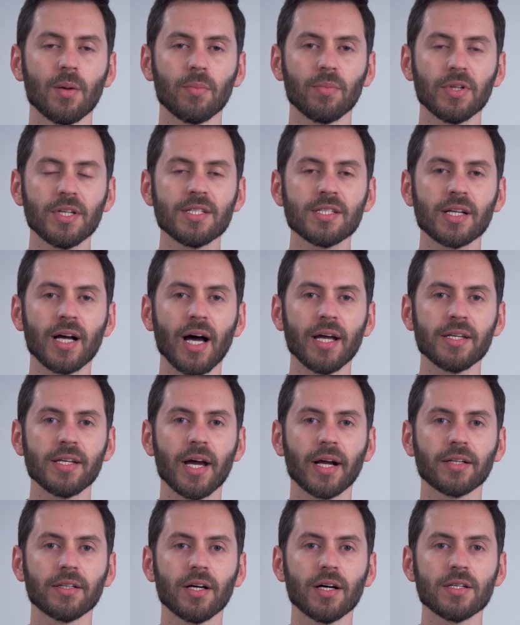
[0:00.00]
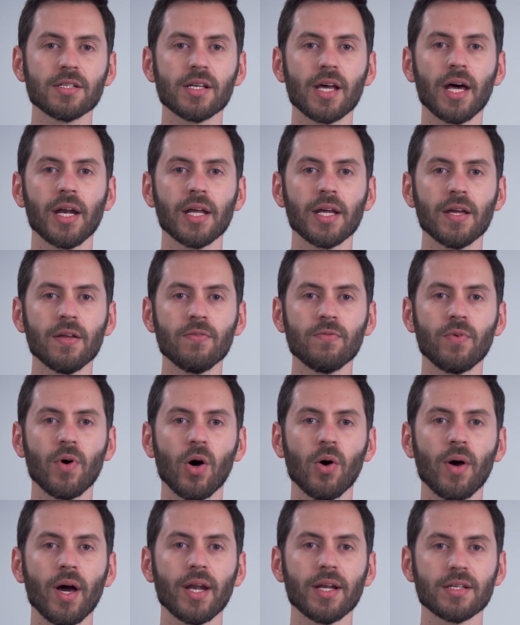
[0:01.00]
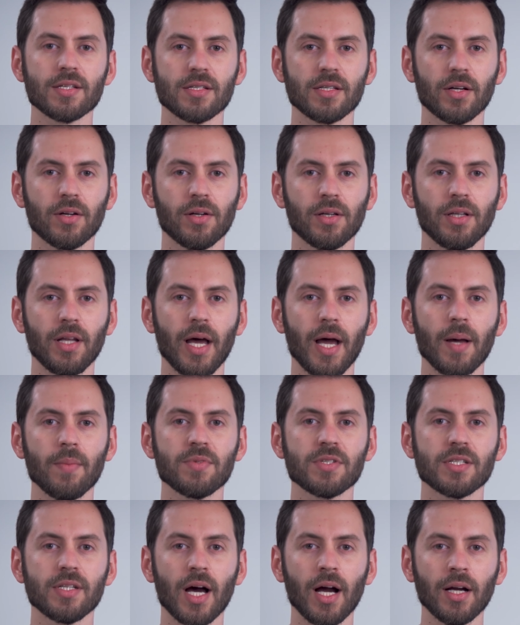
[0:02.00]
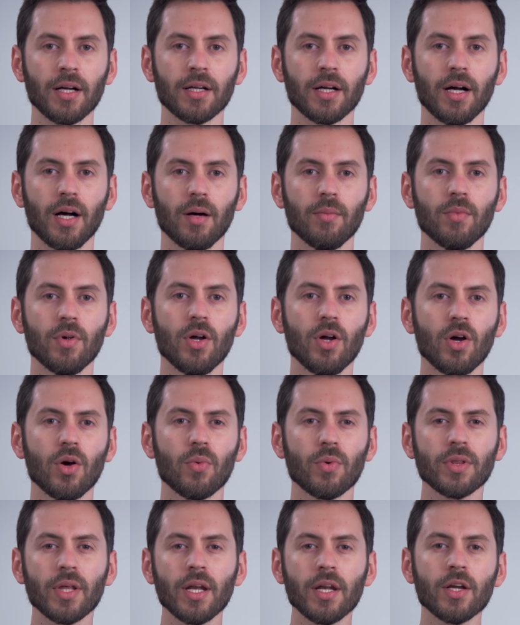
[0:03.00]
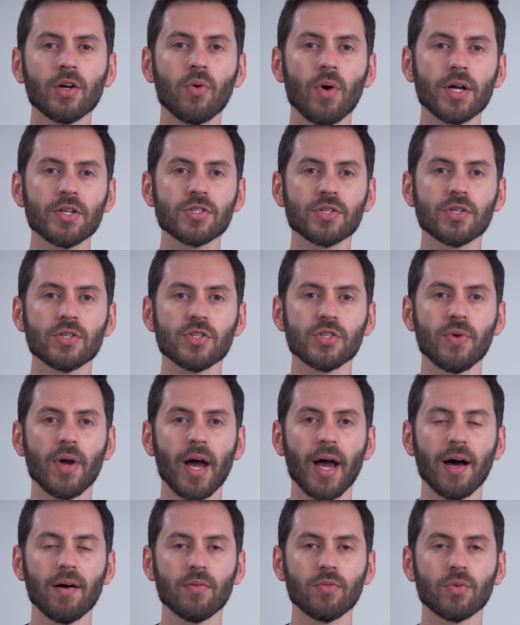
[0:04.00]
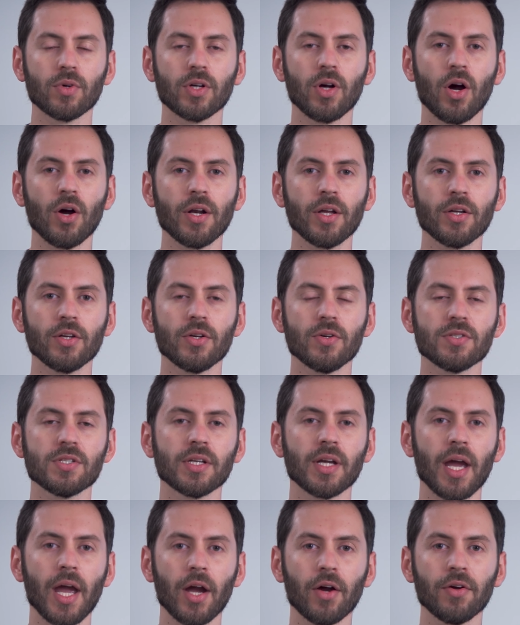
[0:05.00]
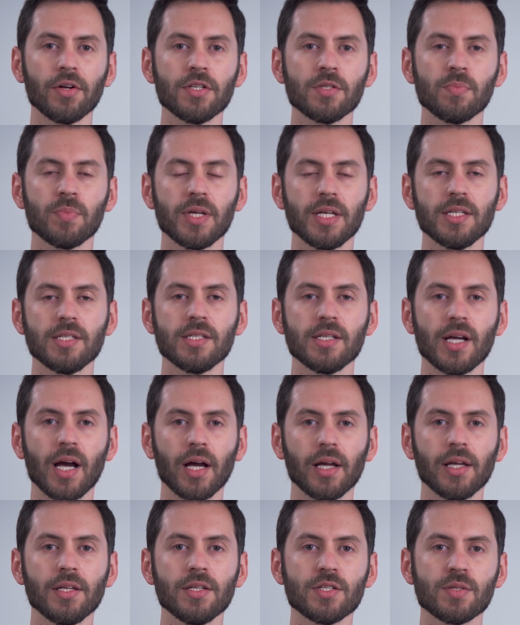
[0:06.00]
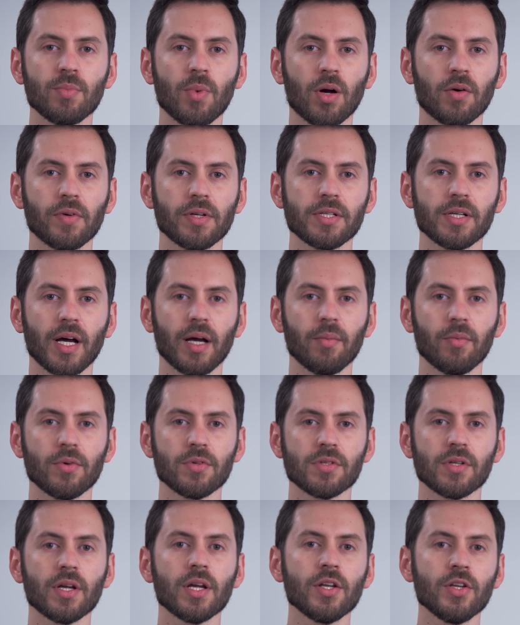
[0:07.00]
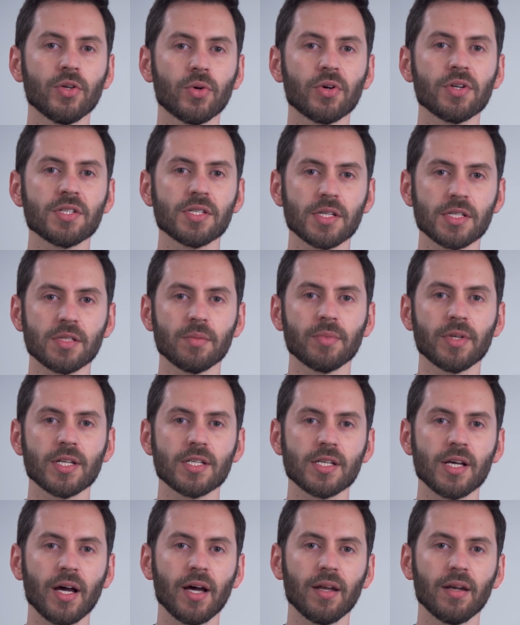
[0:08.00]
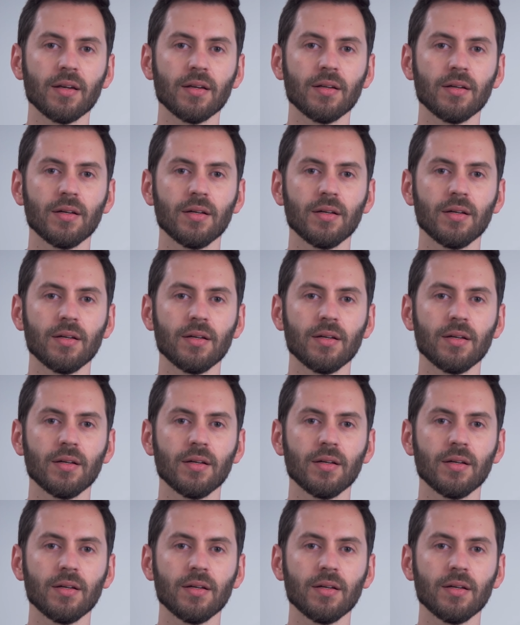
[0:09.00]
Please contact us at info@asteralabs.com with any questions you have regarding using Aries PCIe Smart Retimers in your system design.